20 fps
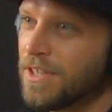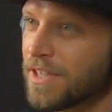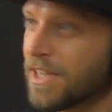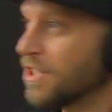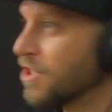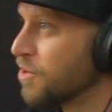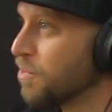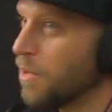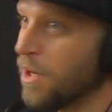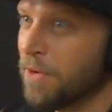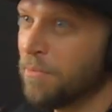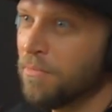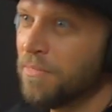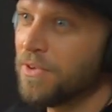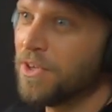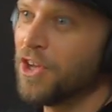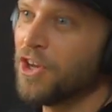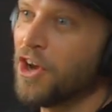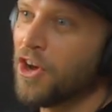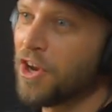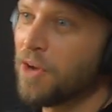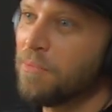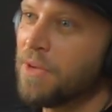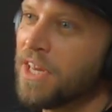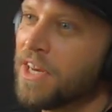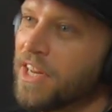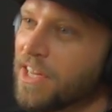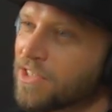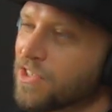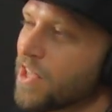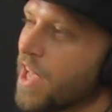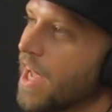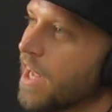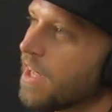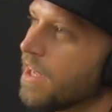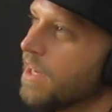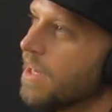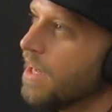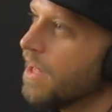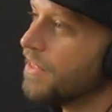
can swim. You know what I yeah, mean? It's yeah. like